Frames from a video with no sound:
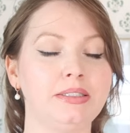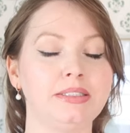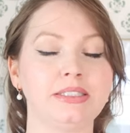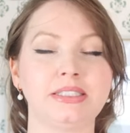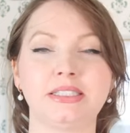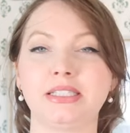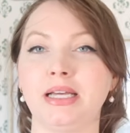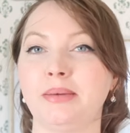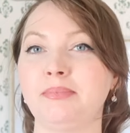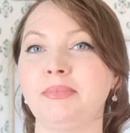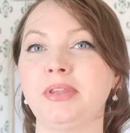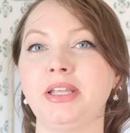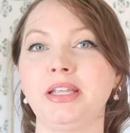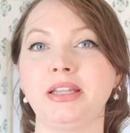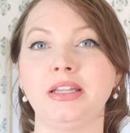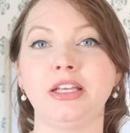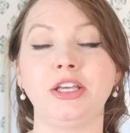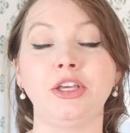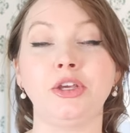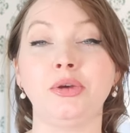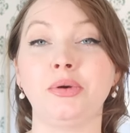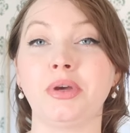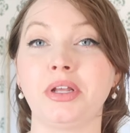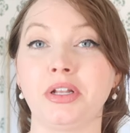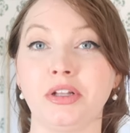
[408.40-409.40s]
something
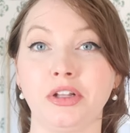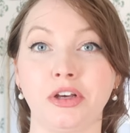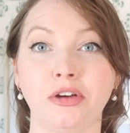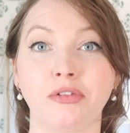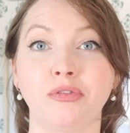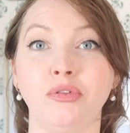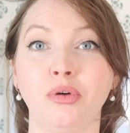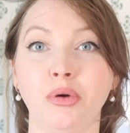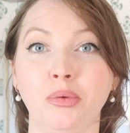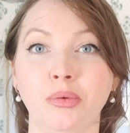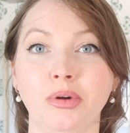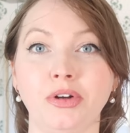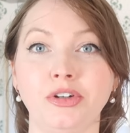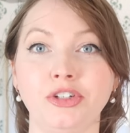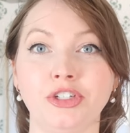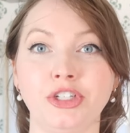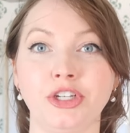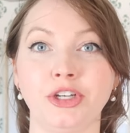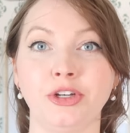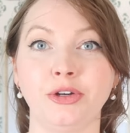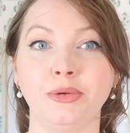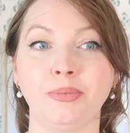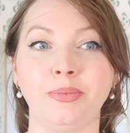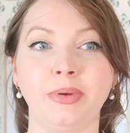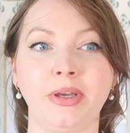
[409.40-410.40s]
that you can look forward
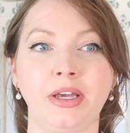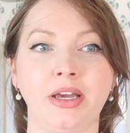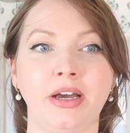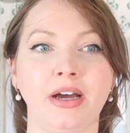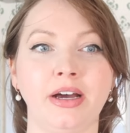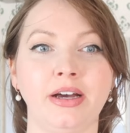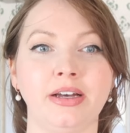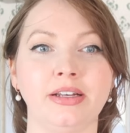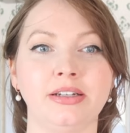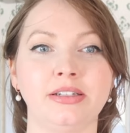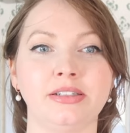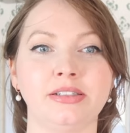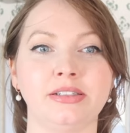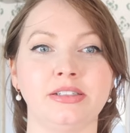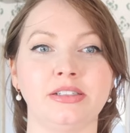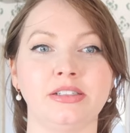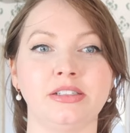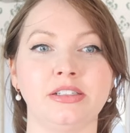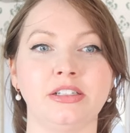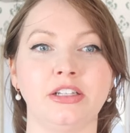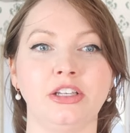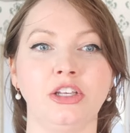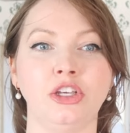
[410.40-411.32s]
to because